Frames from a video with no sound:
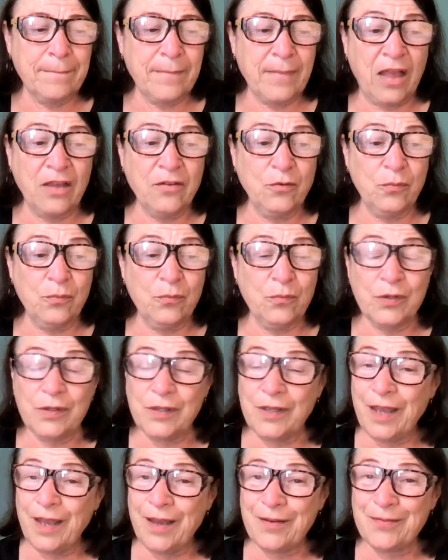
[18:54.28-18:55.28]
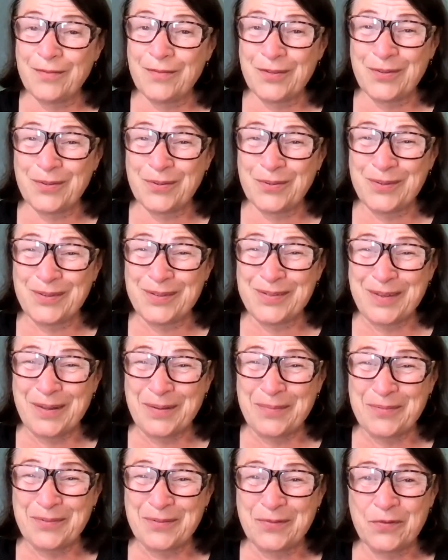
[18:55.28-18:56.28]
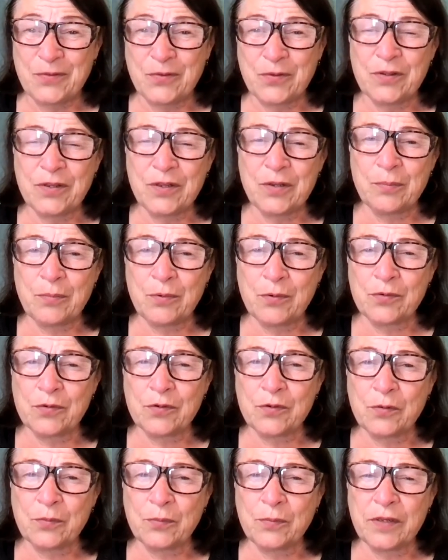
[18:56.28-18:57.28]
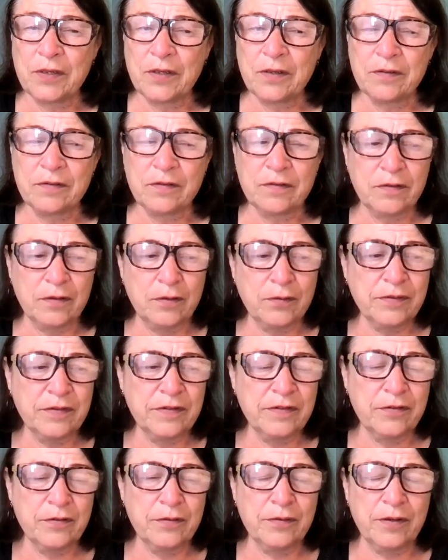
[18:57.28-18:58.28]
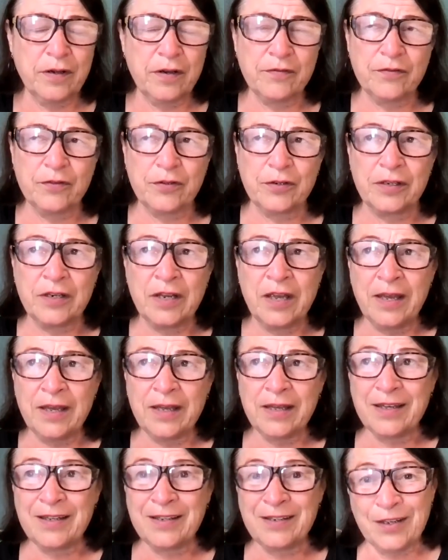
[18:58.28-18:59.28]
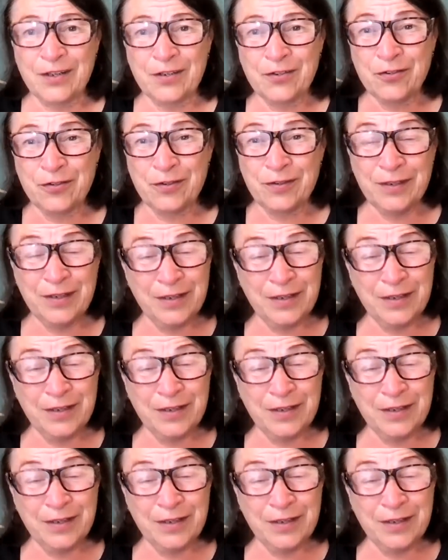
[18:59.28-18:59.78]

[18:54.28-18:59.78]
I don't really have a third example for the emotional because those two cover it. Connection.